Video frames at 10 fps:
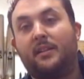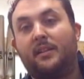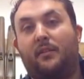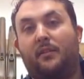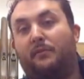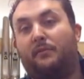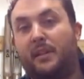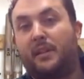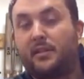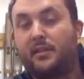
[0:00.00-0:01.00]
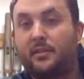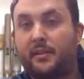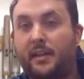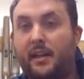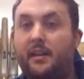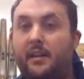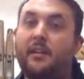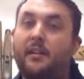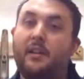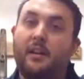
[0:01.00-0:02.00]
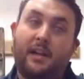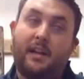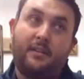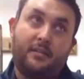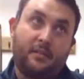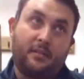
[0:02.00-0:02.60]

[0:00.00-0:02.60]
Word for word: So if we restock a gun, and